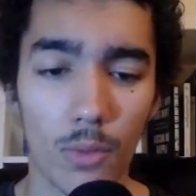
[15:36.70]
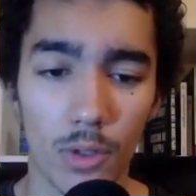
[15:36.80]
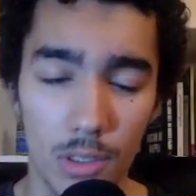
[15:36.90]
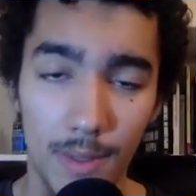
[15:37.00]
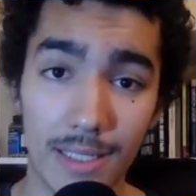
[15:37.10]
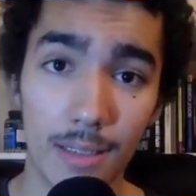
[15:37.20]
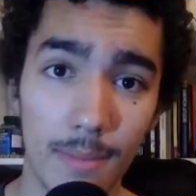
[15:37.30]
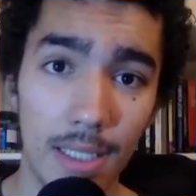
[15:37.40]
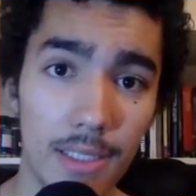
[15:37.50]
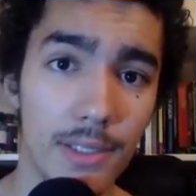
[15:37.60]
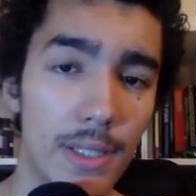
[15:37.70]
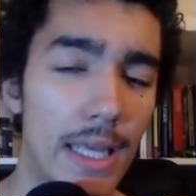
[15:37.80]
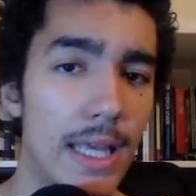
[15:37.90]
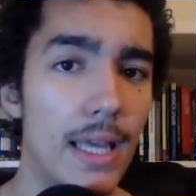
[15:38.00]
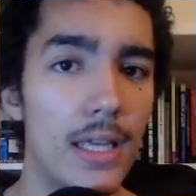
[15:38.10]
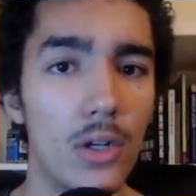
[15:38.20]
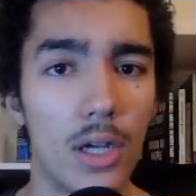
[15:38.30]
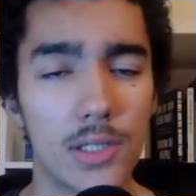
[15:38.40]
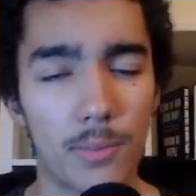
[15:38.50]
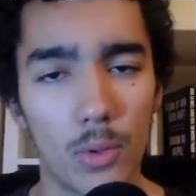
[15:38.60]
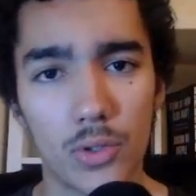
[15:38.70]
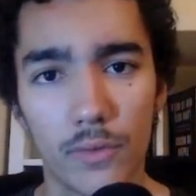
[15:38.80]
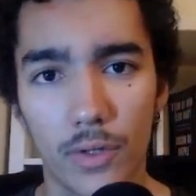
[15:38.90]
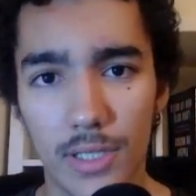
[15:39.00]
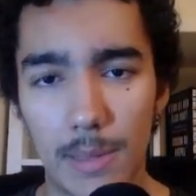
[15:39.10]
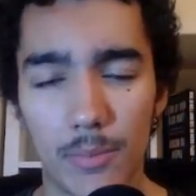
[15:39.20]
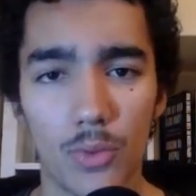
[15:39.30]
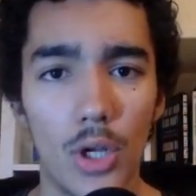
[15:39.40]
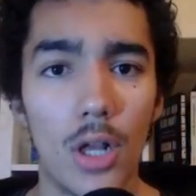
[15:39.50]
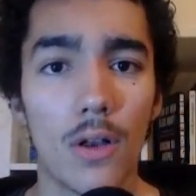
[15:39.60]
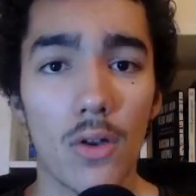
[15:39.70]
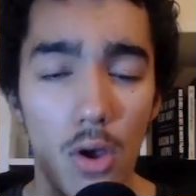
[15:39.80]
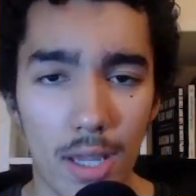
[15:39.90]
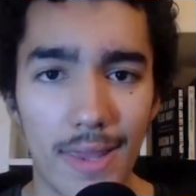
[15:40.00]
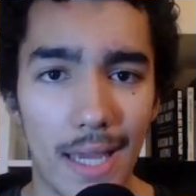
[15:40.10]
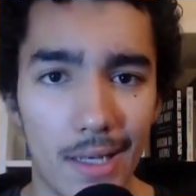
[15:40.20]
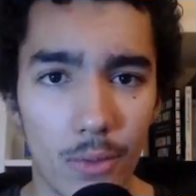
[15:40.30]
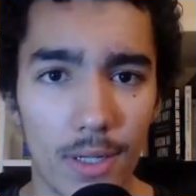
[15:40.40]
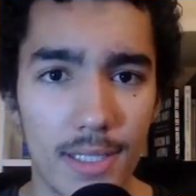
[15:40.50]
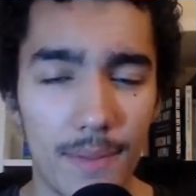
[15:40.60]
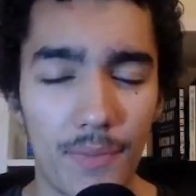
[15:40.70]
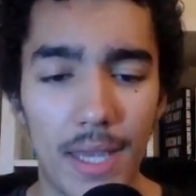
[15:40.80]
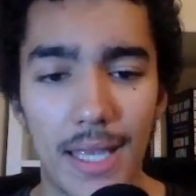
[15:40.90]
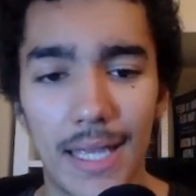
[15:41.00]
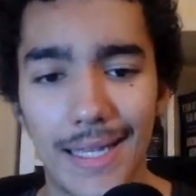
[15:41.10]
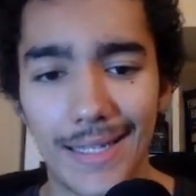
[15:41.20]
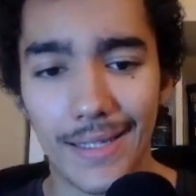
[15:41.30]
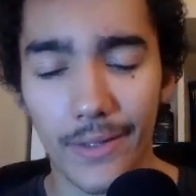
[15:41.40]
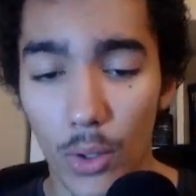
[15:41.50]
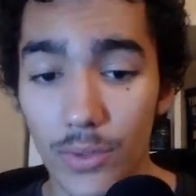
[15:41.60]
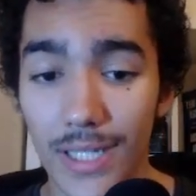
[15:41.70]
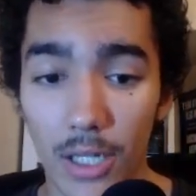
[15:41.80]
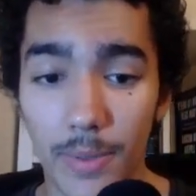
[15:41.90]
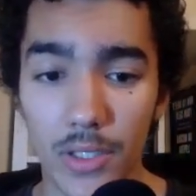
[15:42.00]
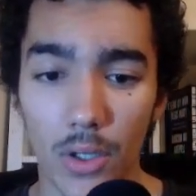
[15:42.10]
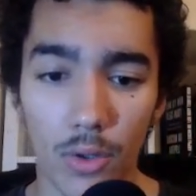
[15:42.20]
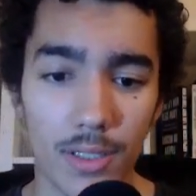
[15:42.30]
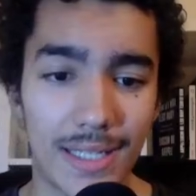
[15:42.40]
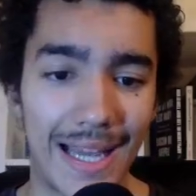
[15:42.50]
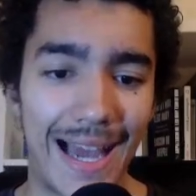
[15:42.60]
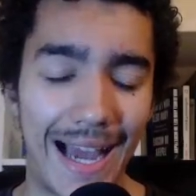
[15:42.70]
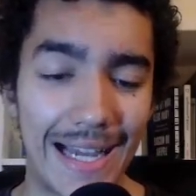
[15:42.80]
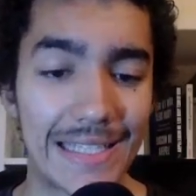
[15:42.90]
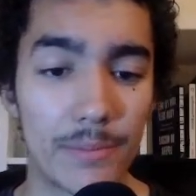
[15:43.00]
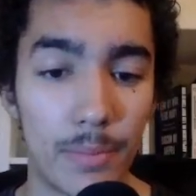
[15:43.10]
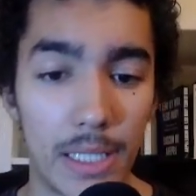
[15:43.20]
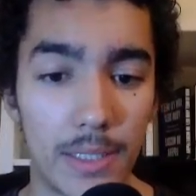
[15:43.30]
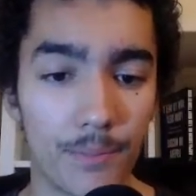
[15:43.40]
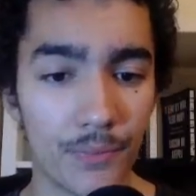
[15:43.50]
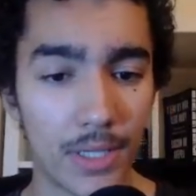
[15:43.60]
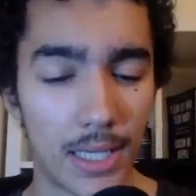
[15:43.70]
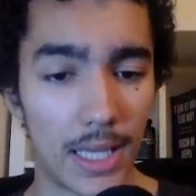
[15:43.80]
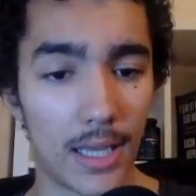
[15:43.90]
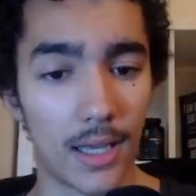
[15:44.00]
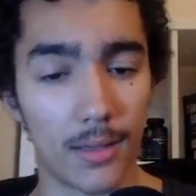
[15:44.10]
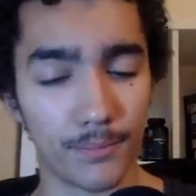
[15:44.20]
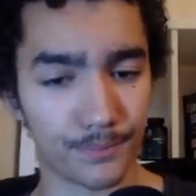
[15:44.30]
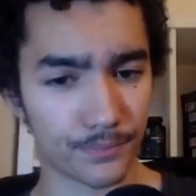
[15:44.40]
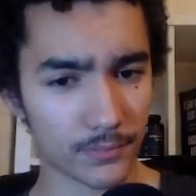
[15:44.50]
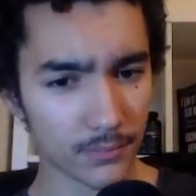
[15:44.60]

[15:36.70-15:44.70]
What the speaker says: which basically means, as opposed to, for example, locking that liquidity, those LP tokens has been sent